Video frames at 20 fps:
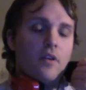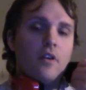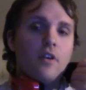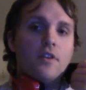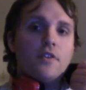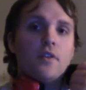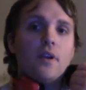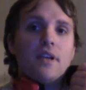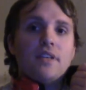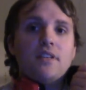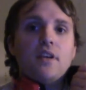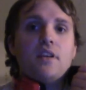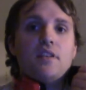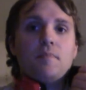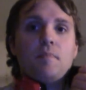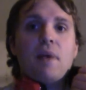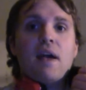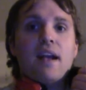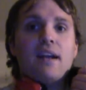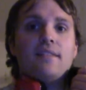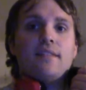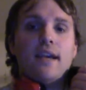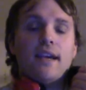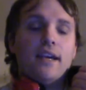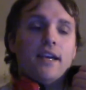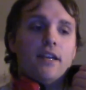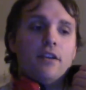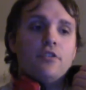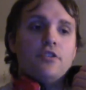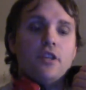So it does pack
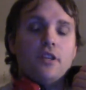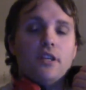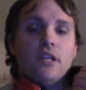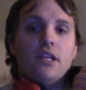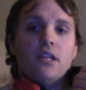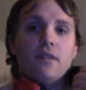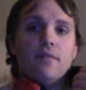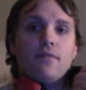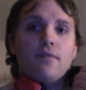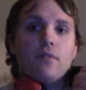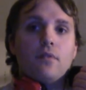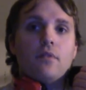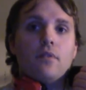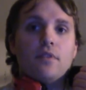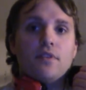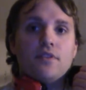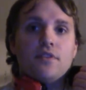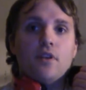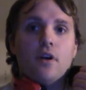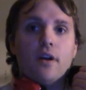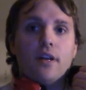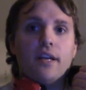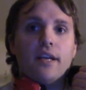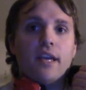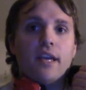that energy needed for a Sonic